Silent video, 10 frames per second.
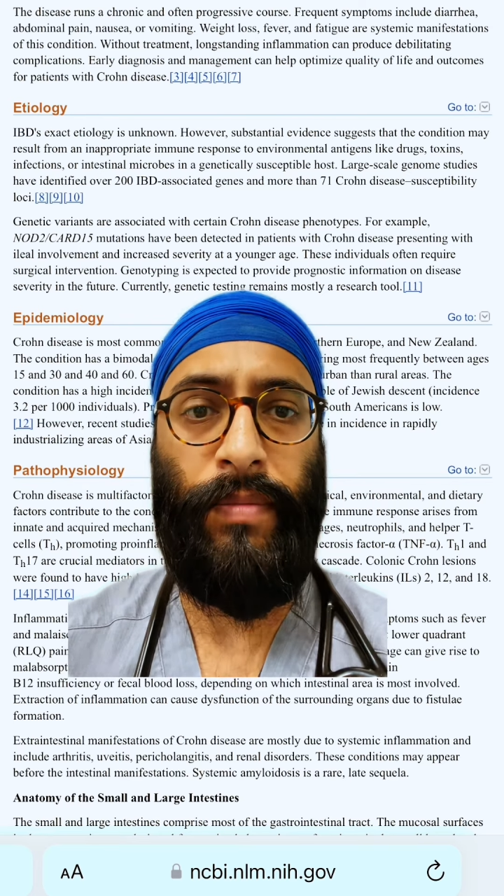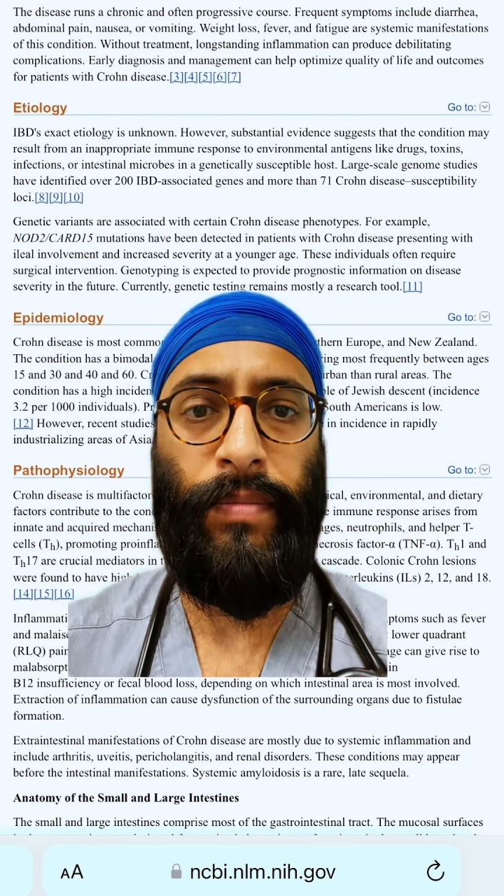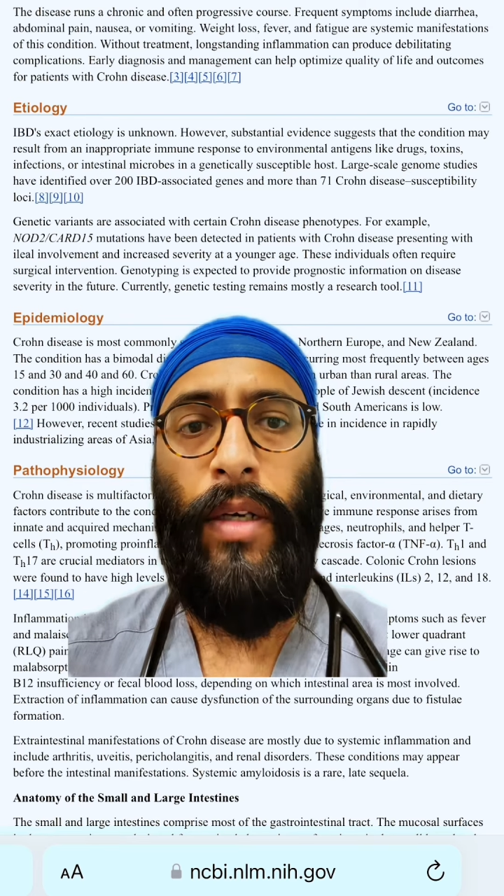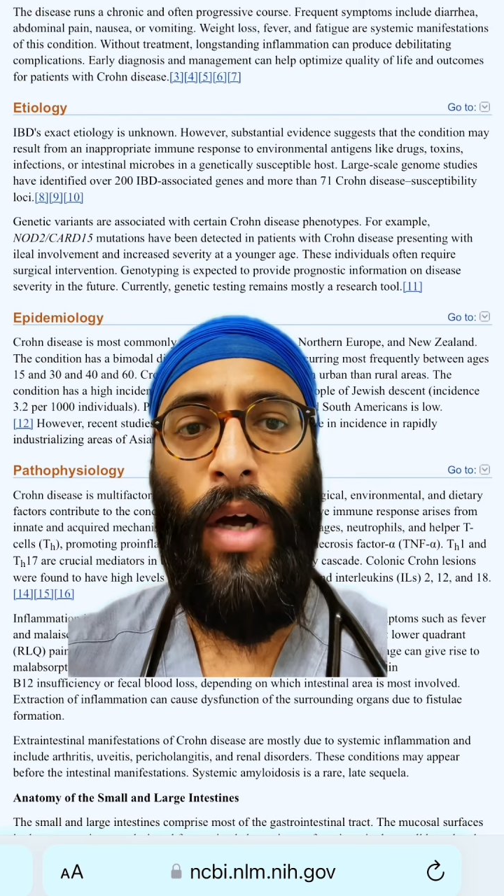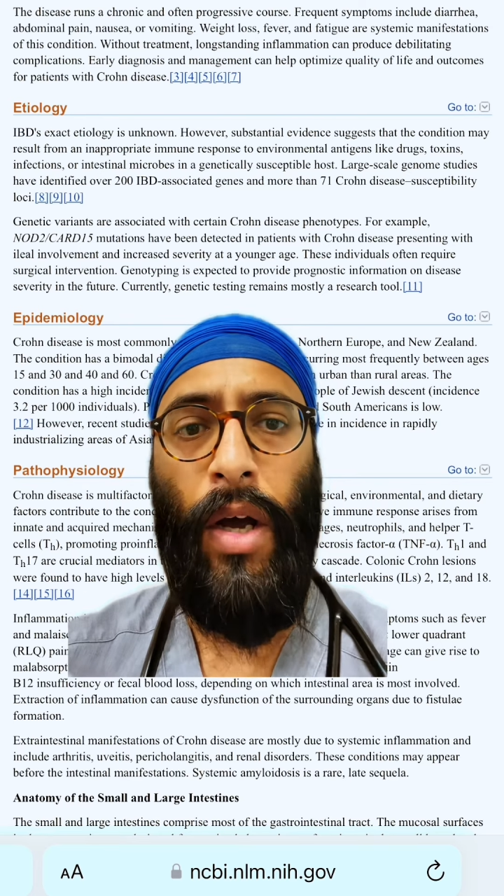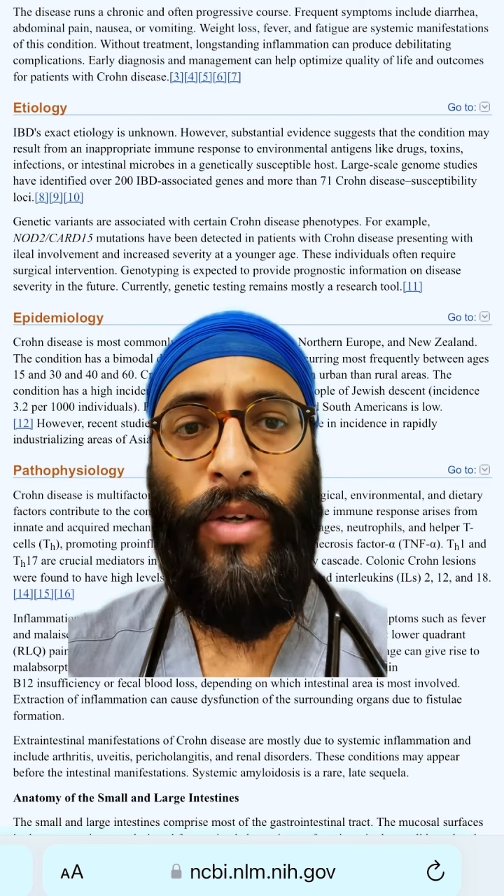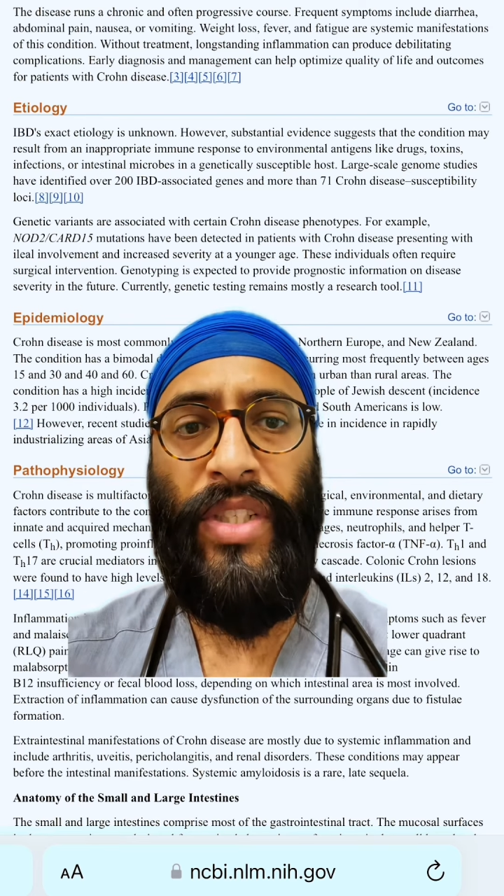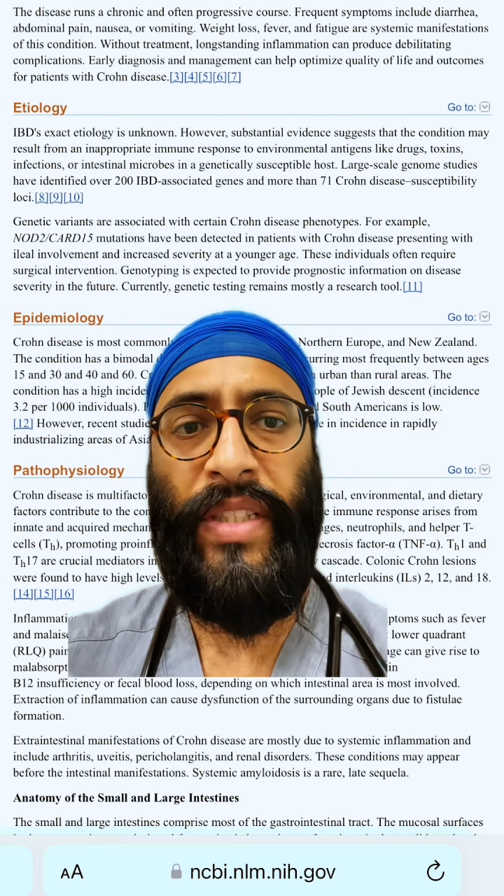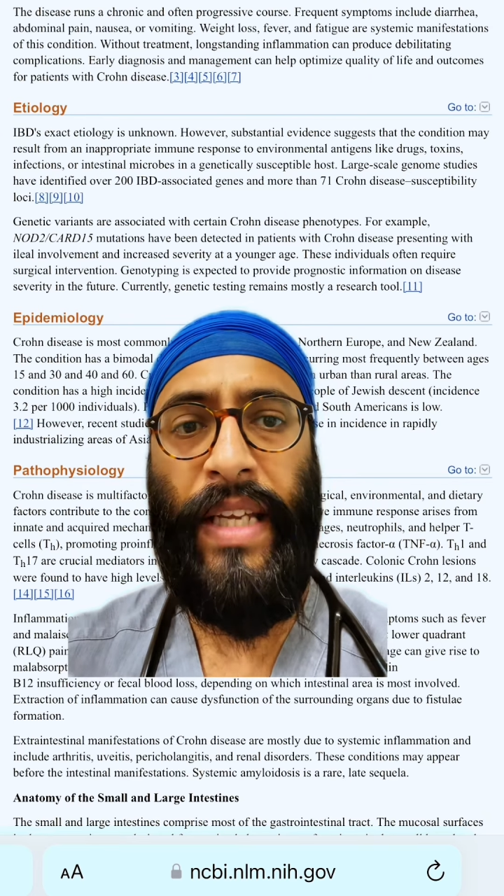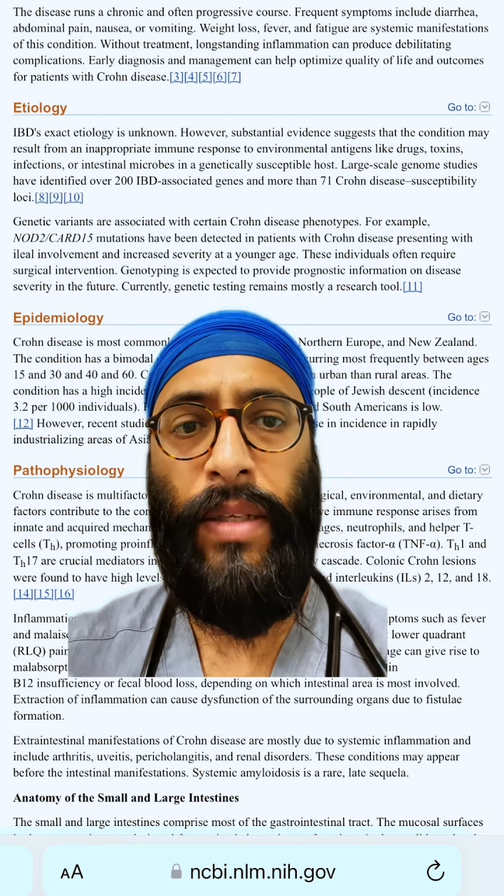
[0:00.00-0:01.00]

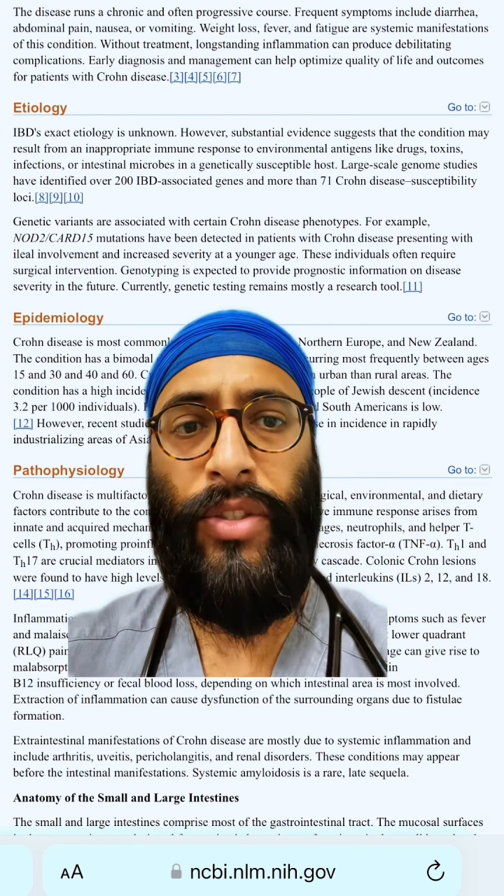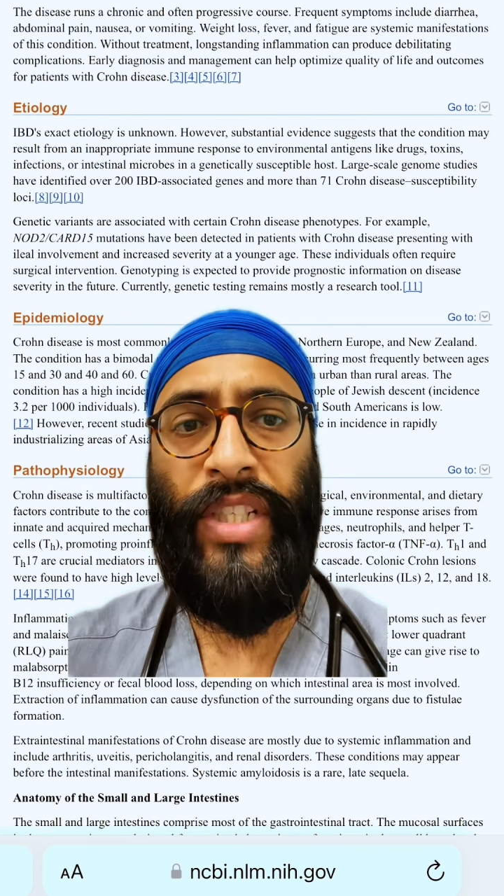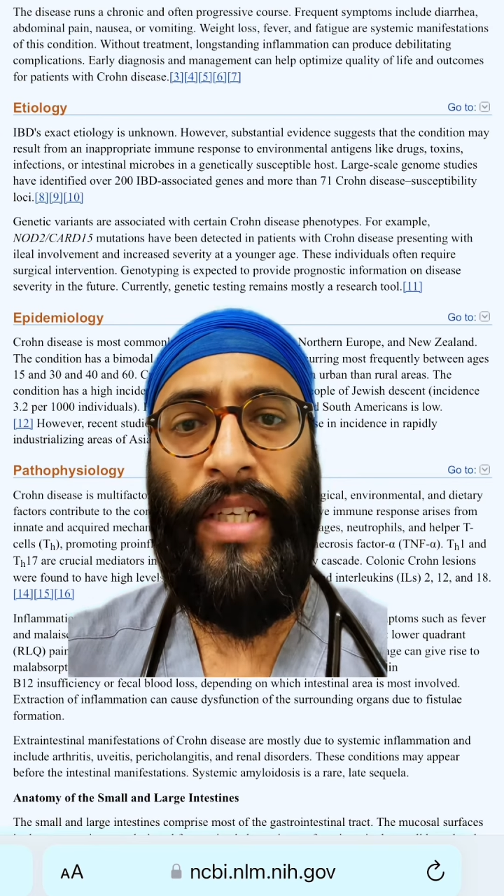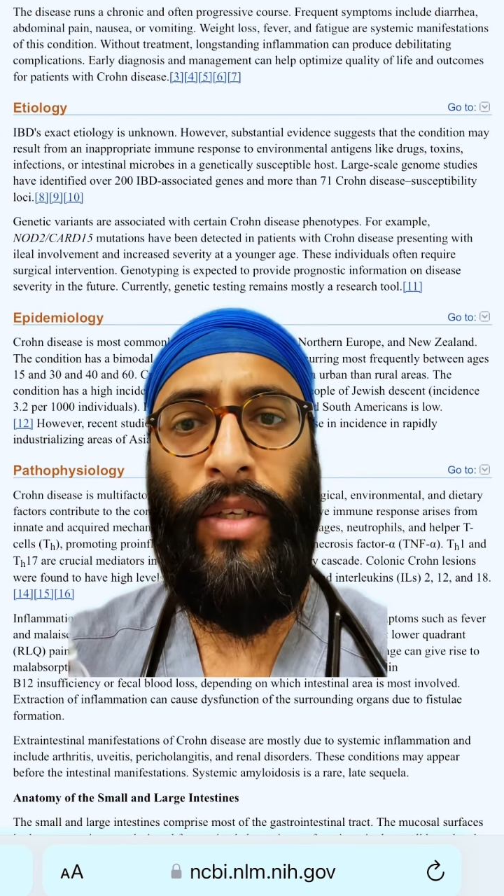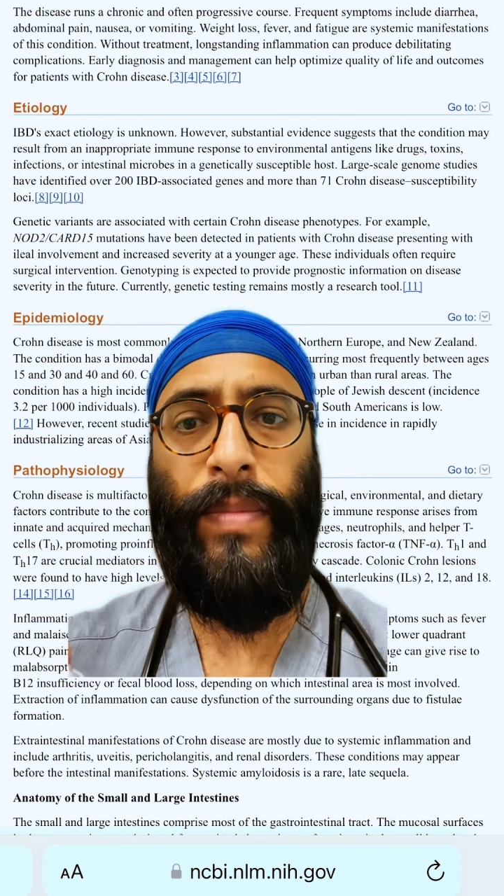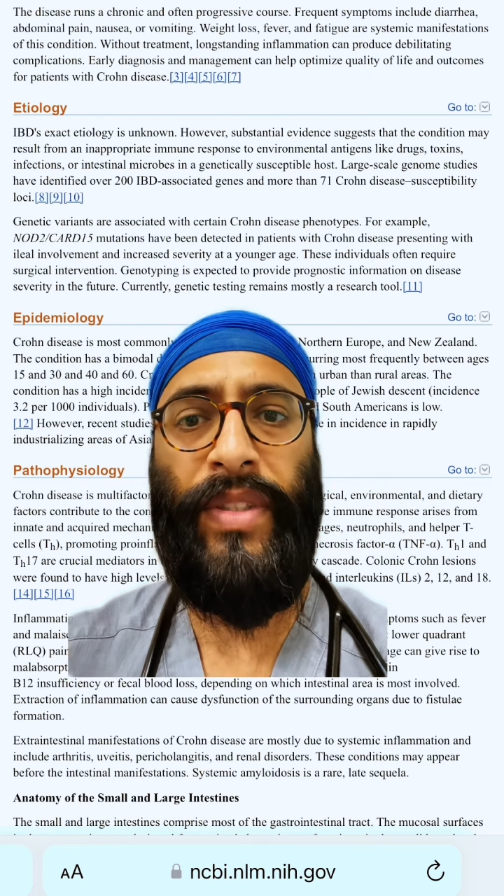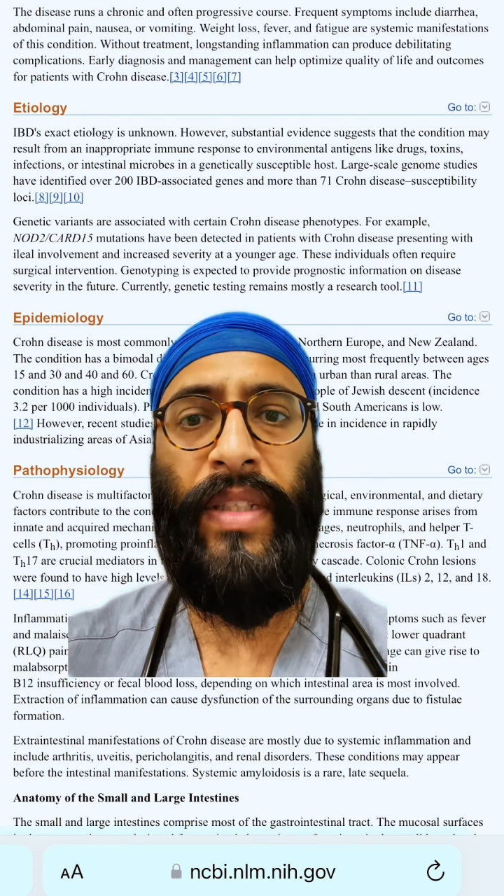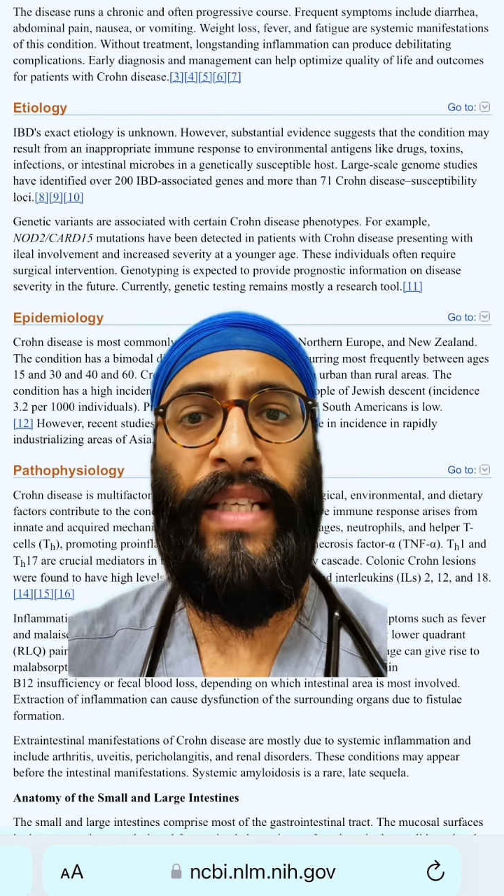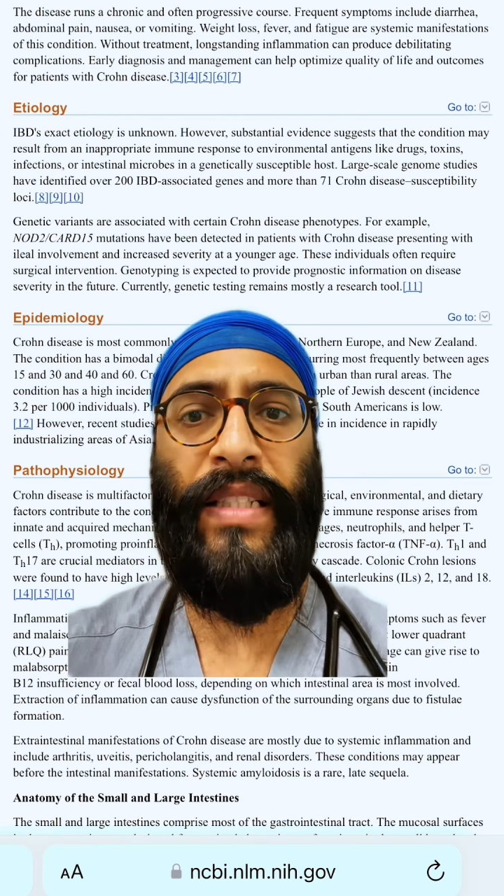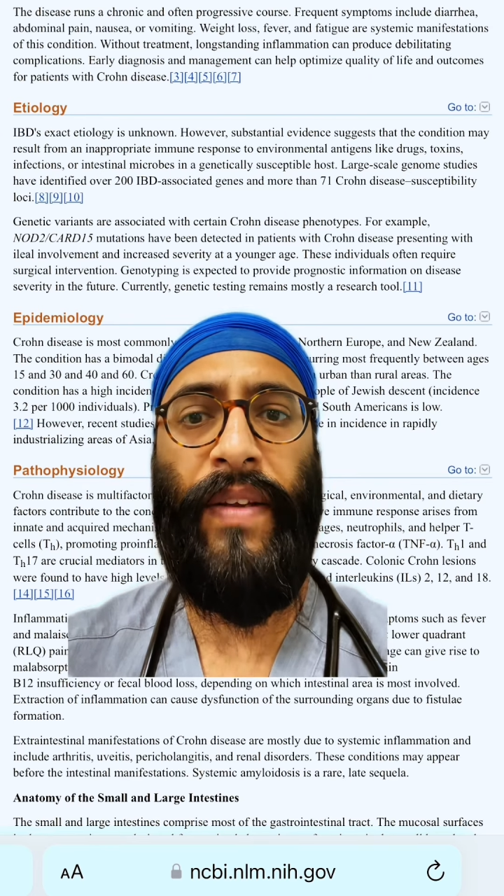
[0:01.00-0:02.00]
Large-scale genome
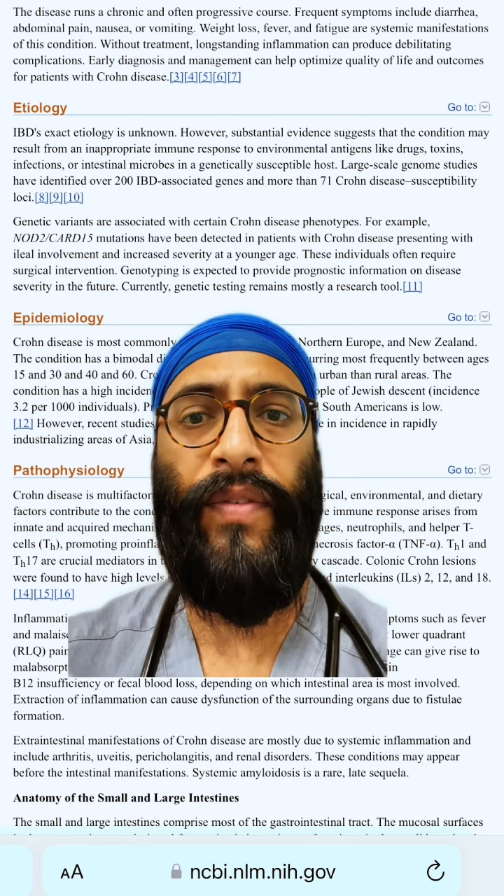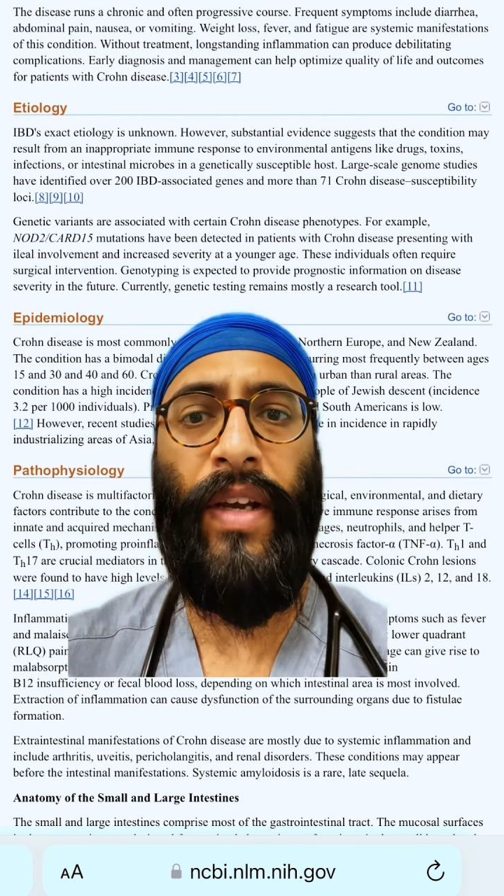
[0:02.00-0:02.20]
studies have